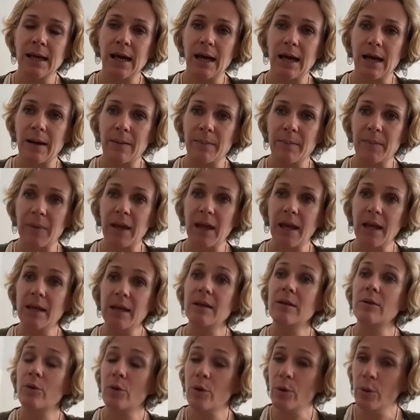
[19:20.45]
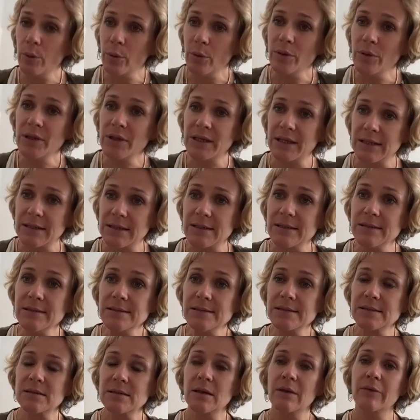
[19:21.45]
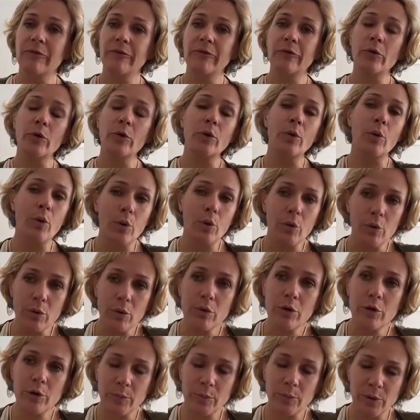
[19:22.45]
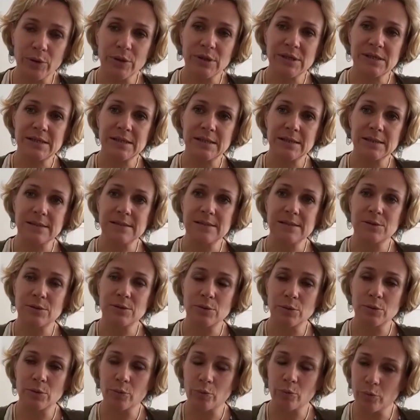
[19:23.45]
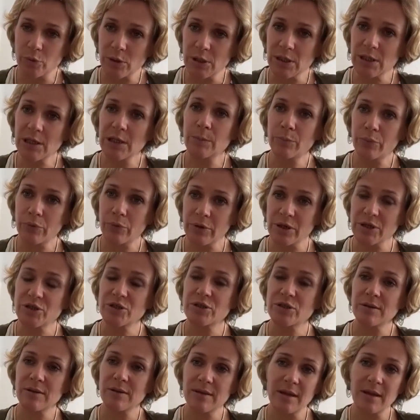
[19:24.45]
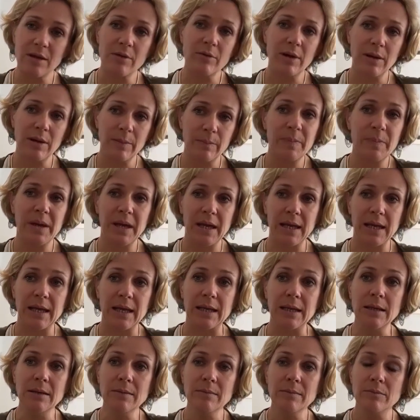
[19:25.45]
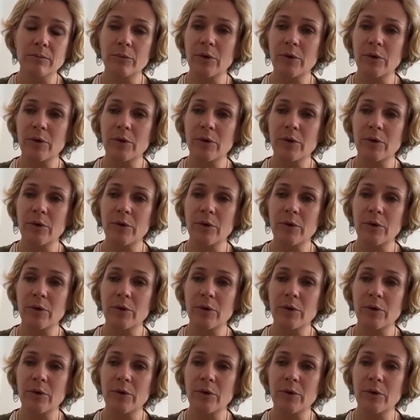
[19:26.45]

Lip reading: And the call is for all communities to really pressure their MP,